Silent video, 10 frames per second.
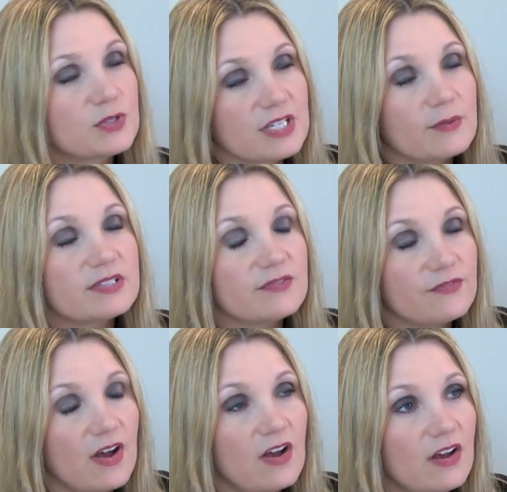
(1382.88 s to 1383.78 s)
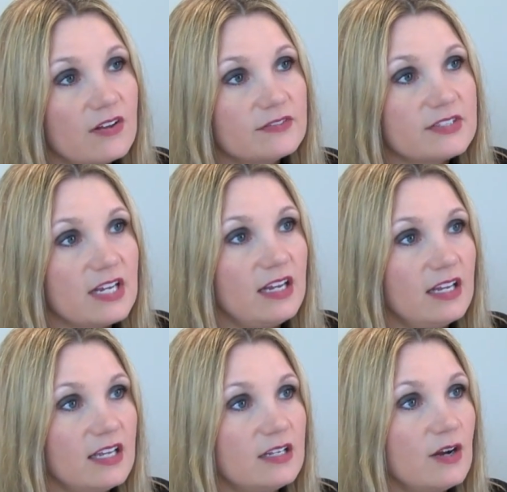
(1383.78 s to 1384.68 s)
force that was involved
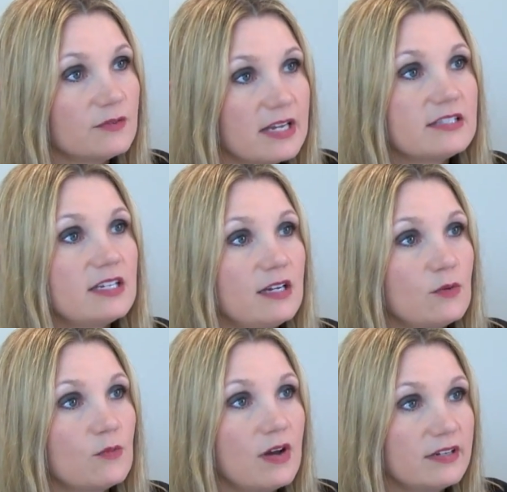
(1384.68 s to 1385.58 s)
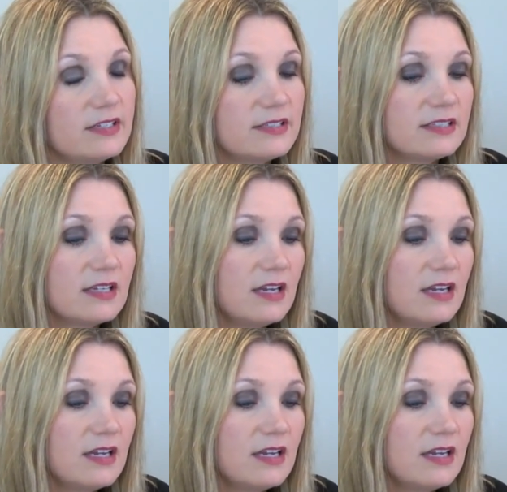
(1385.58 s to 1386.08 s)
in arresting Juanes